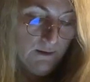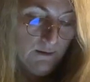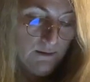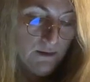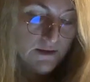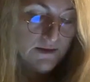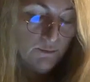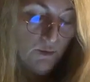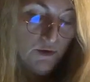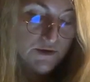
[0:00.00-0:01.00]
Thus
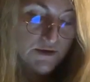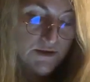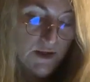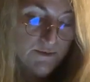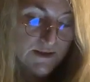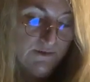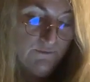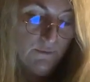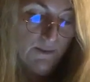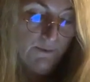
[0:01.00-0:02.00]
it was that I was
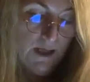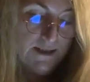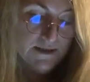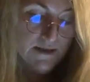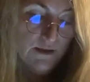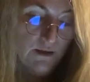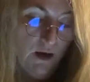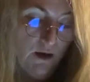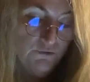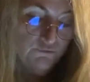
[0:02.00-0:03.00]
given my place in a
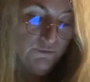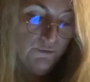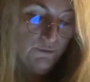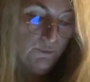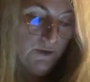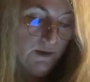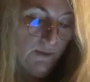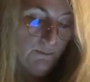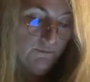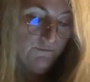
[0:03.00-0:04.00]
large room with a
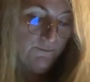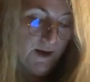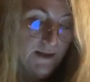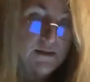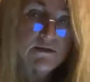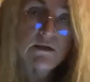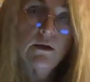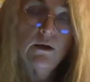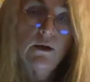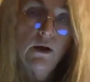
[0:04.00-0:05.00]
number of beds,
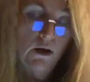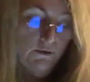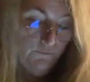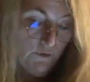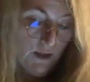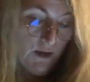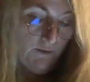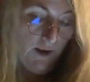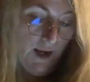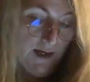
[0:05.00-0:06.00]
over in
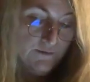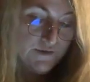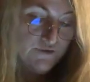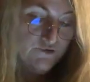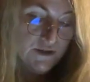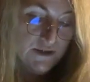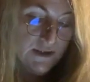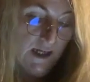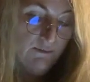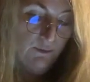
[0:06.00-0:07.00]
another house just
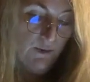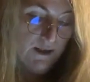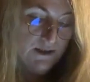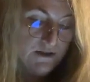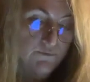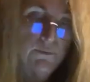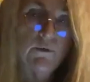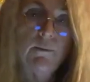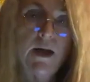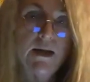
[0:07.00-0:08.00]
down a ways from
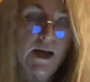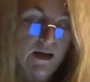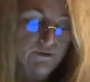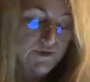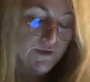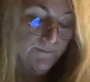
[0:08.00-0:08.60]
the main house.